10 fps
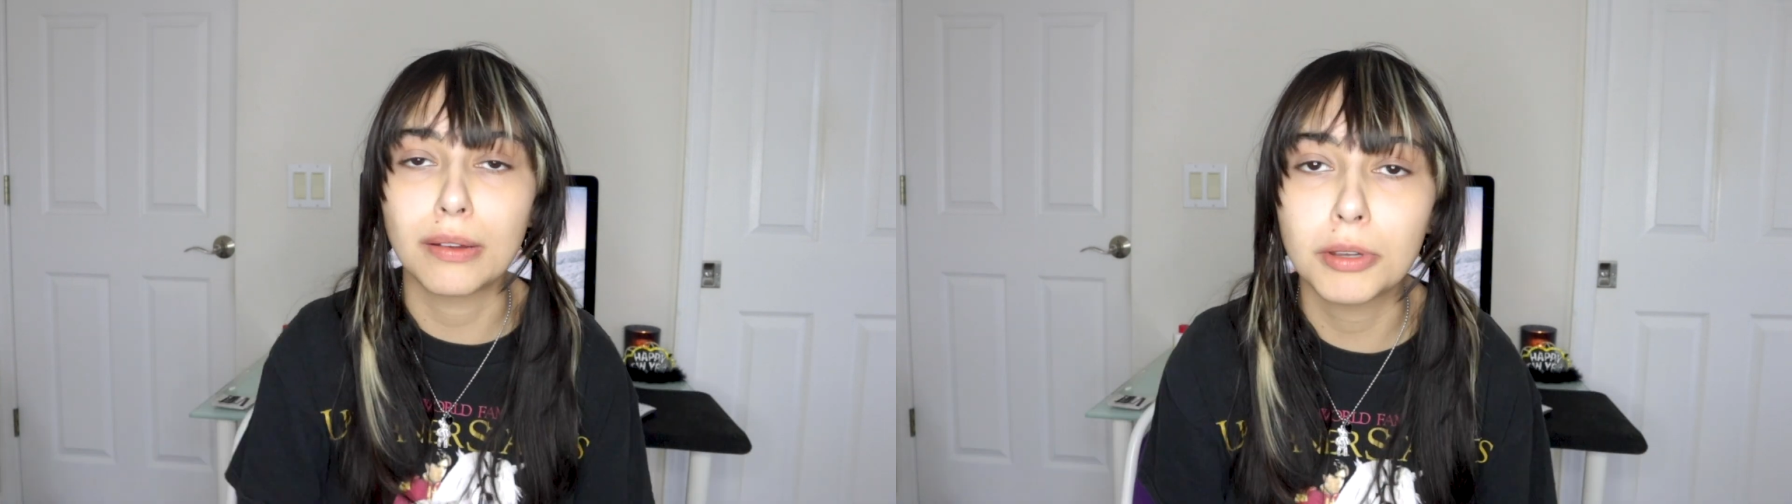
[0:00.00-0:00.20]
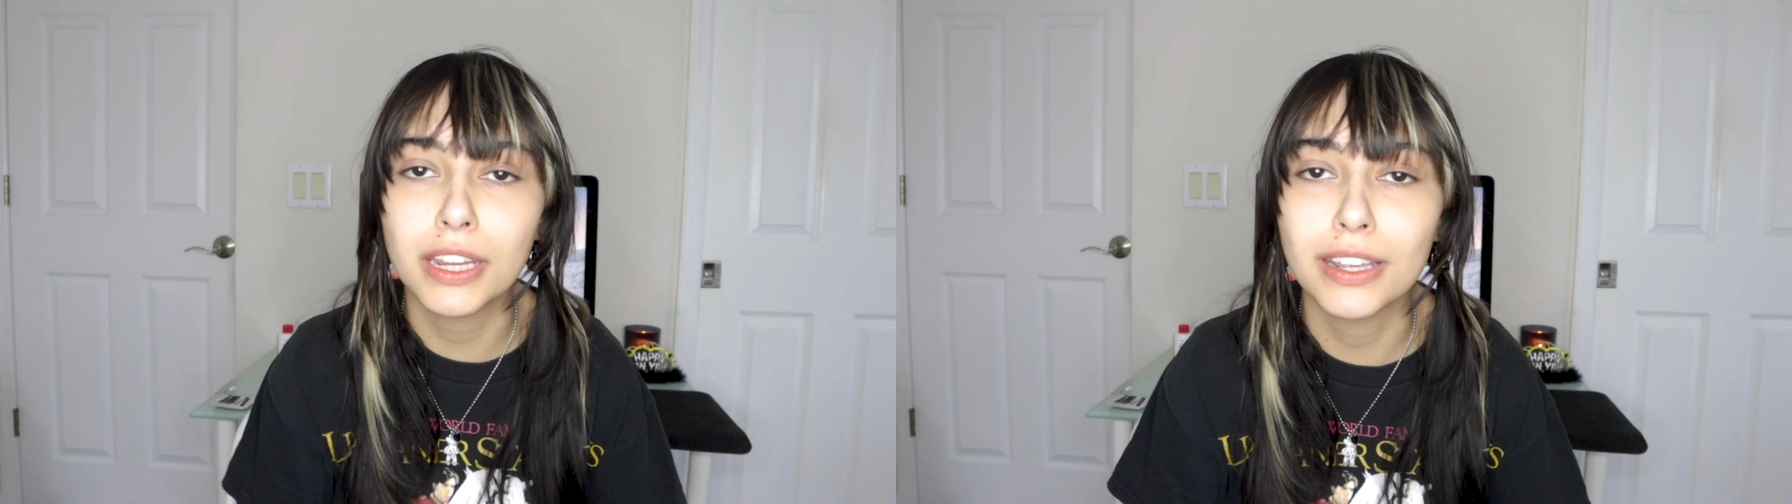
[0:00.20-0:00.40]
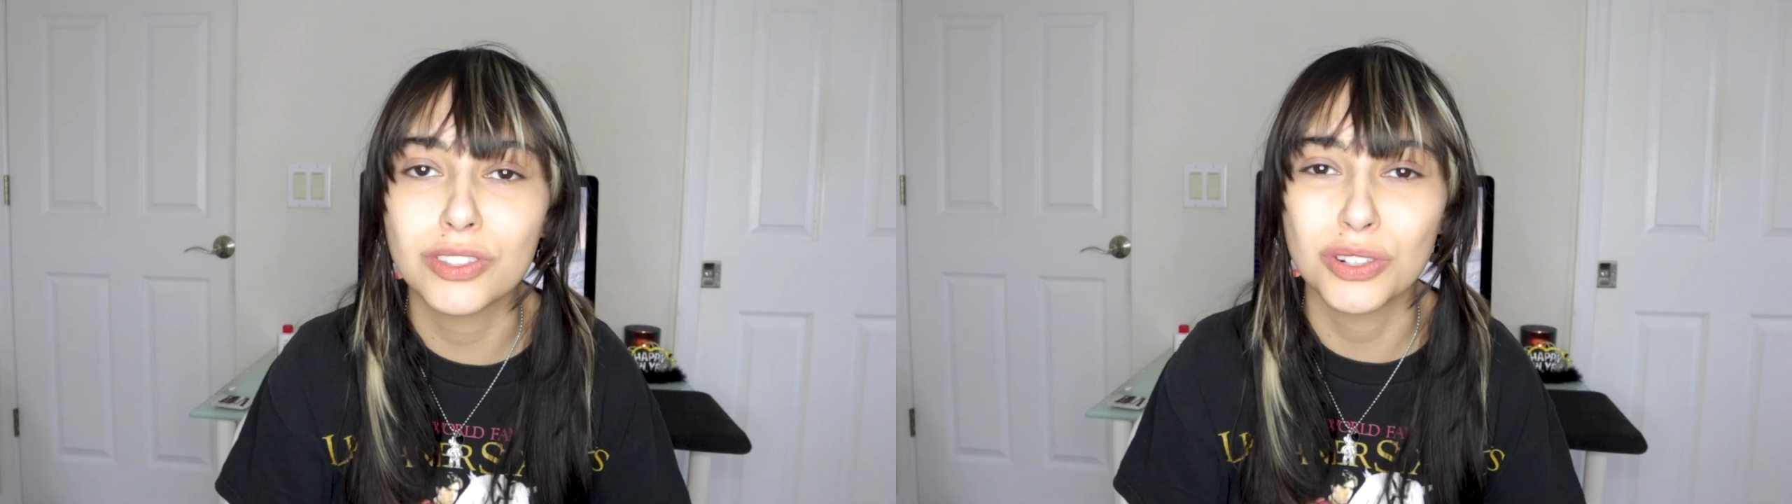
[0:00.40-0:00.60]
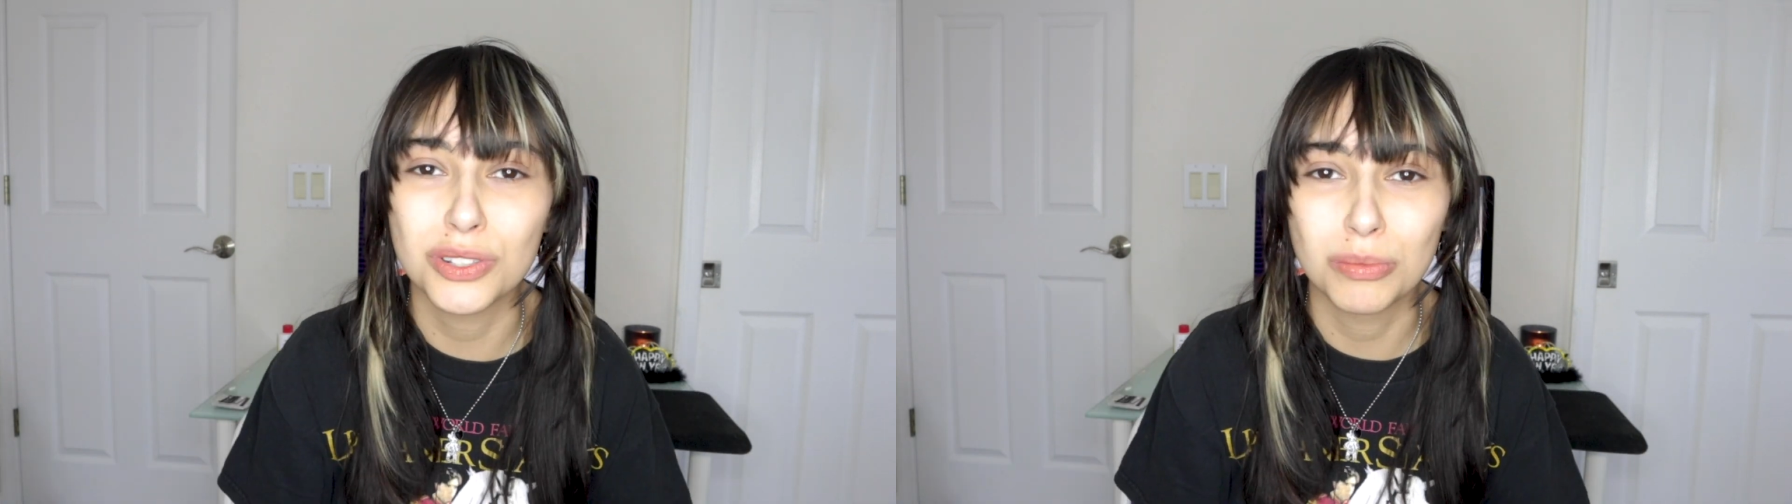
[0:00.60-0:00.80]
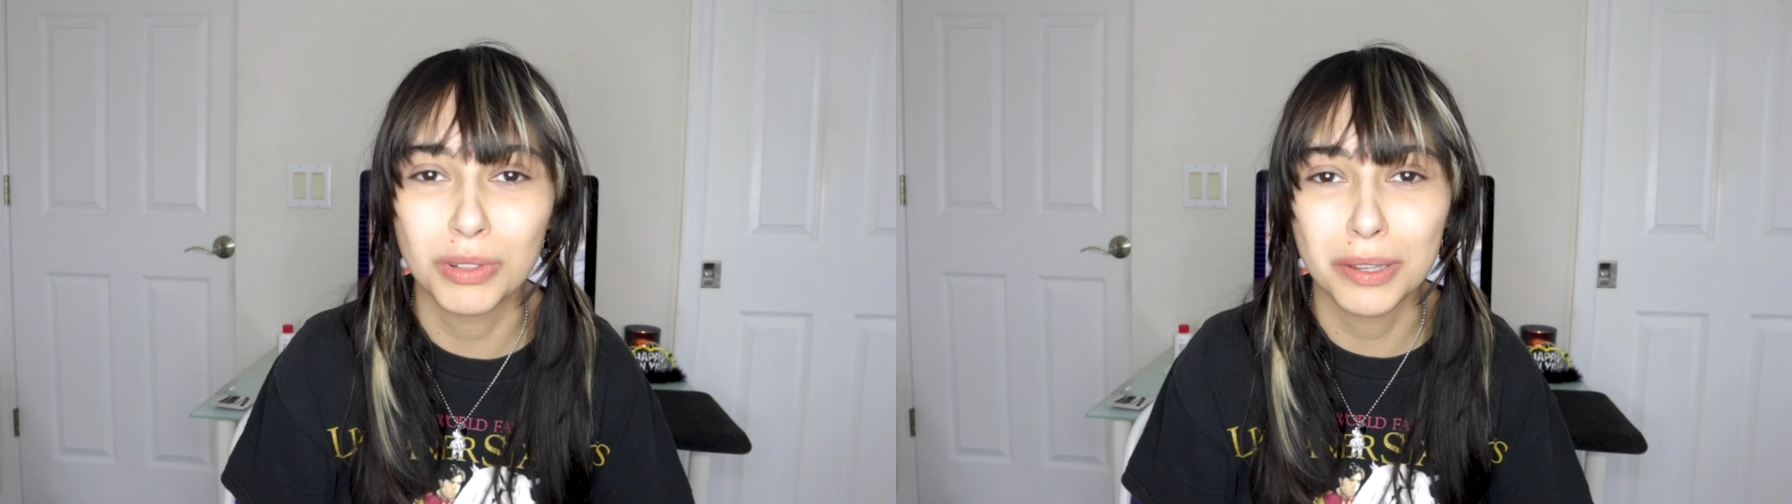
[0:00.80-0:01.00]
and I'm going to
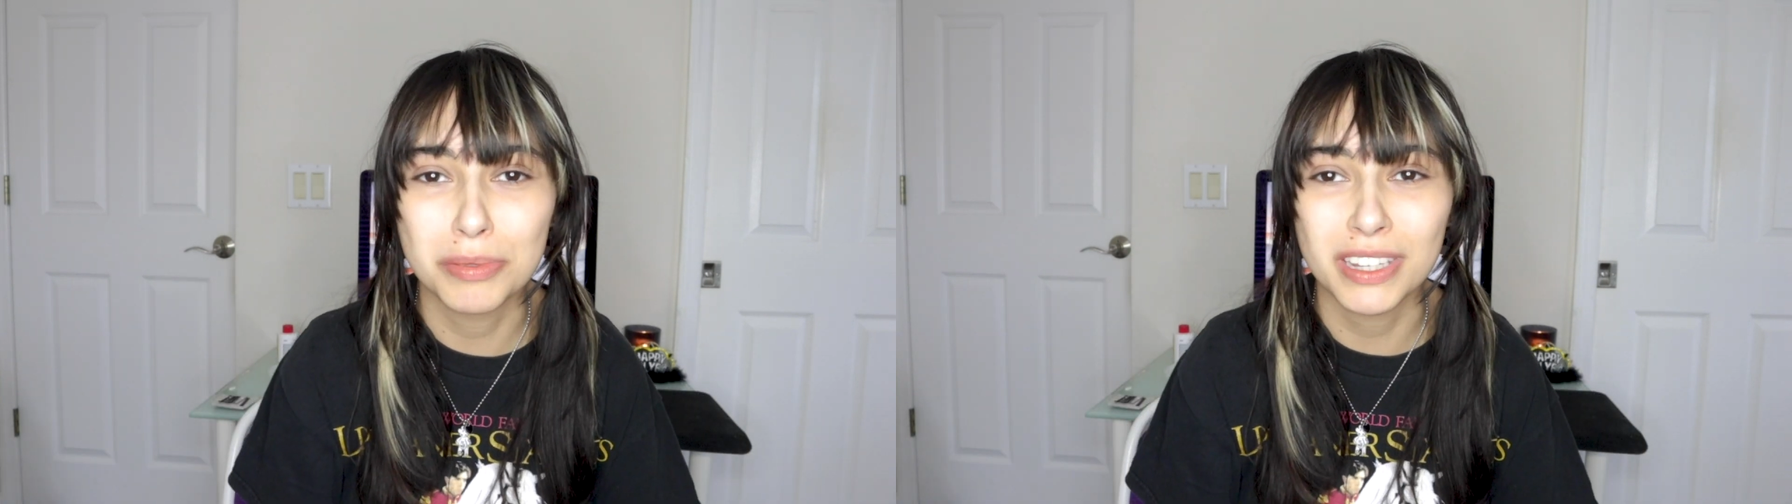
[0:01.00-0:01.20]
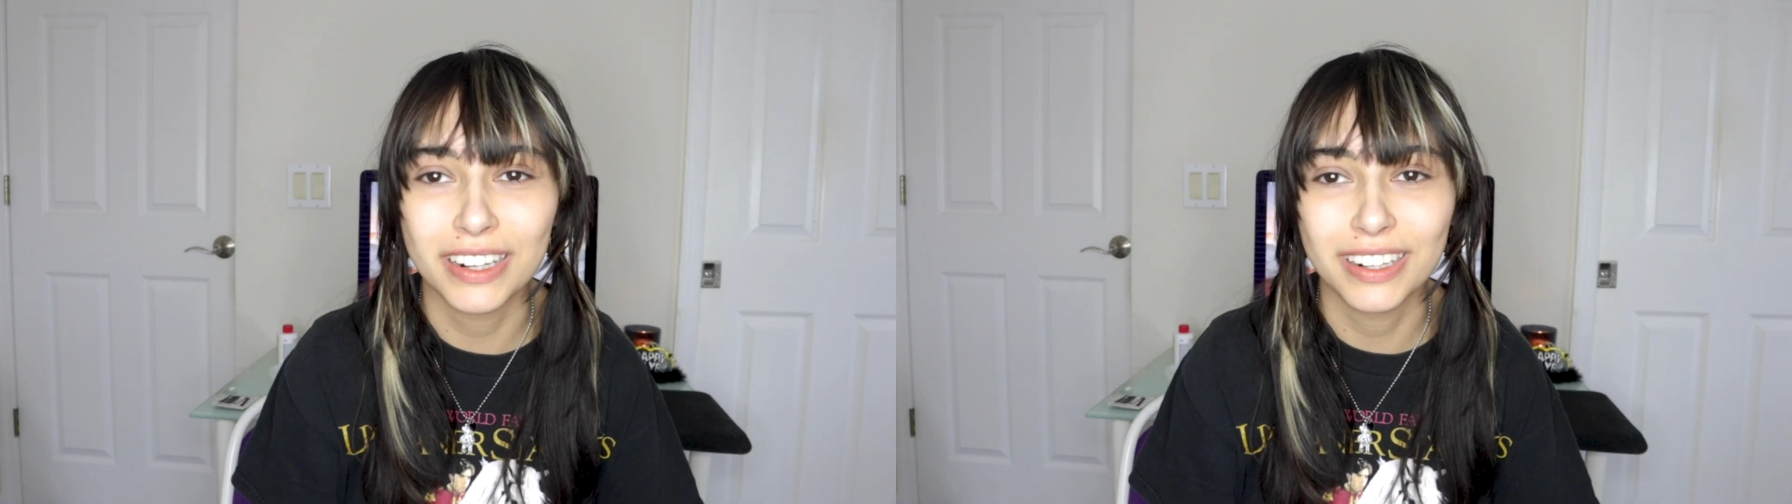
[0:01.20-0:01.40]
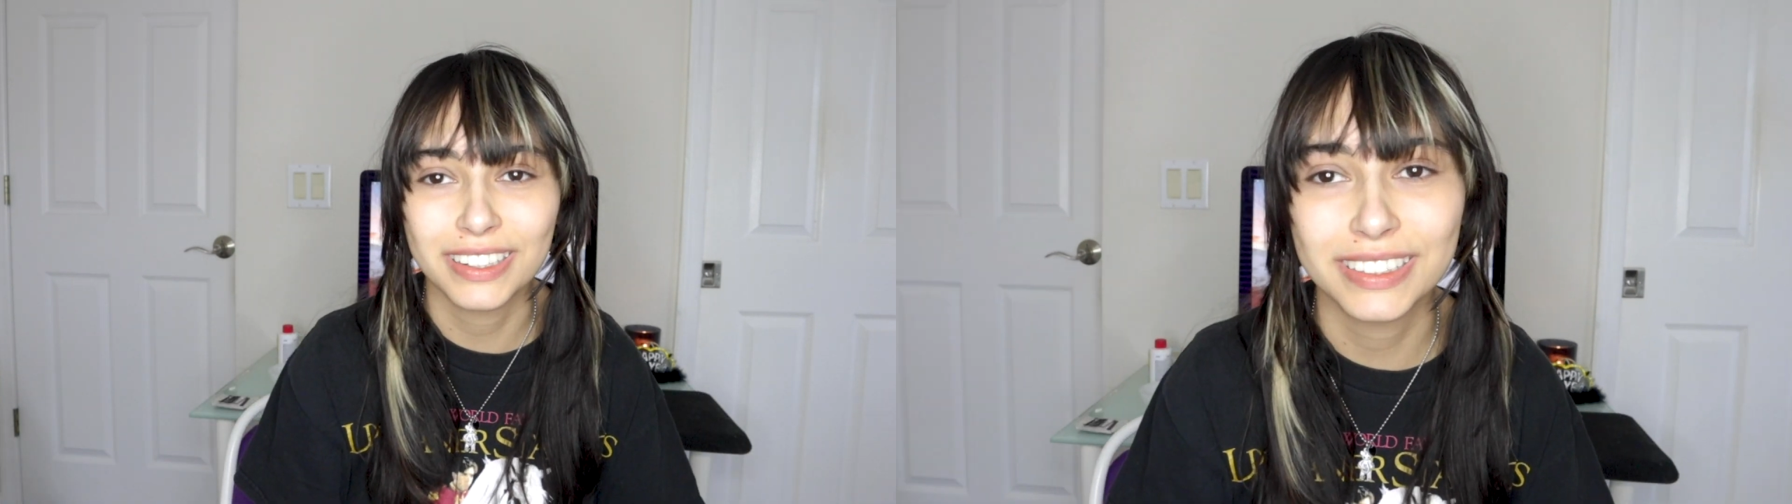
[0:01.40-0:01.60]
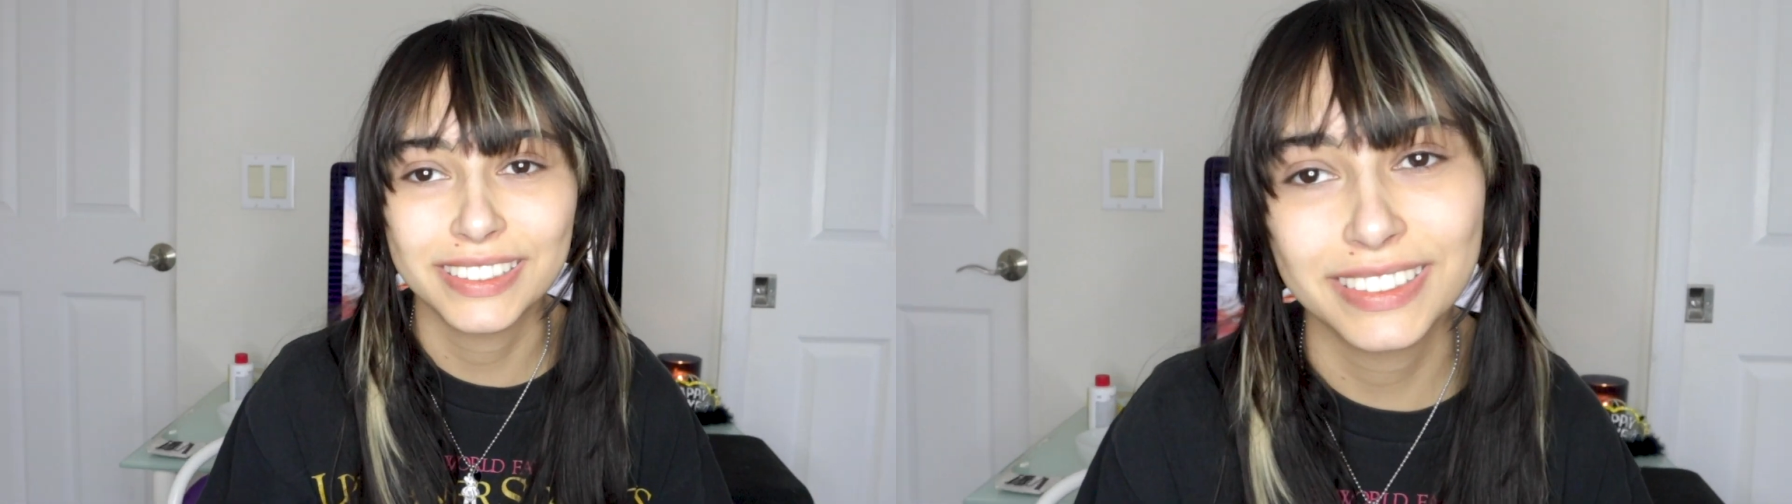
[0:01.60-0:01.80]
insert some clips here.